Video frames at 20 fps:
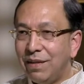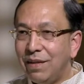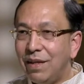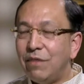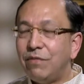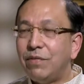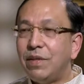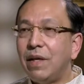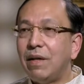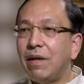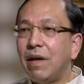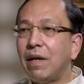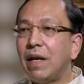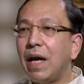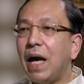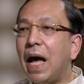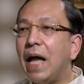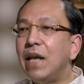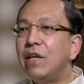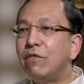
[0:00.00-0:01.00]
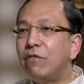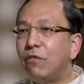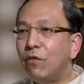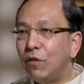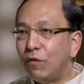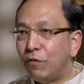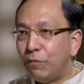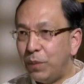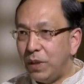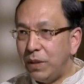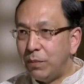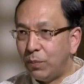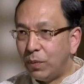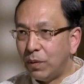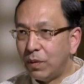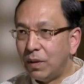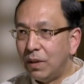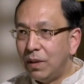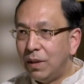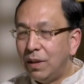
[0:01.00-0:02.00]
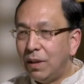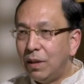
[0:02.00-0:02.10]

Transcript: if there are a handful of people